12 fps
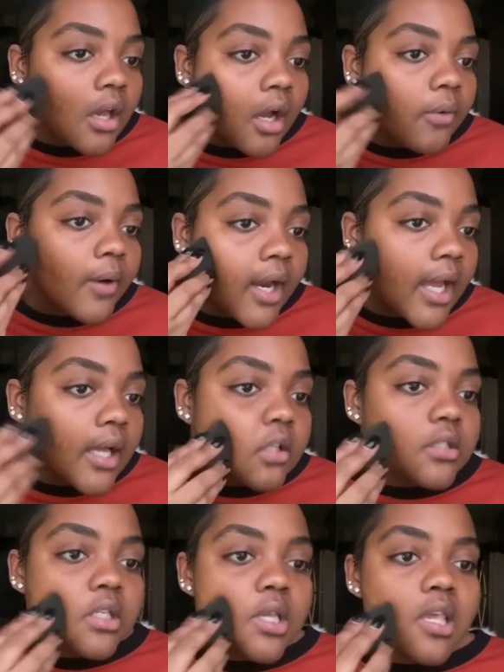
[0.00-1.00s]

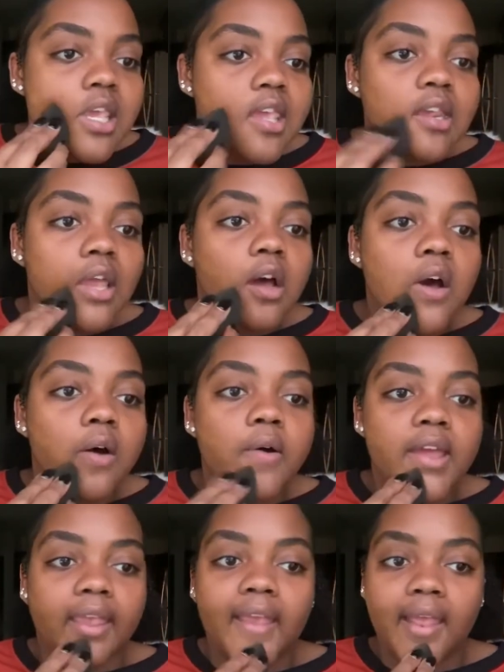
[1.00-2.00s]
around and go
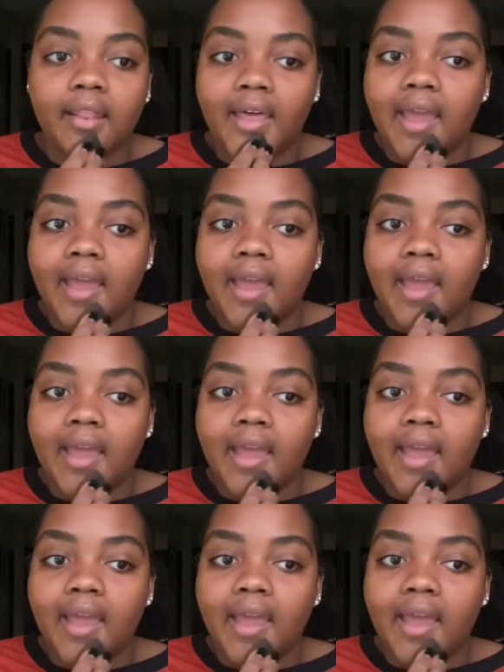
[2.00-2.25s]
and get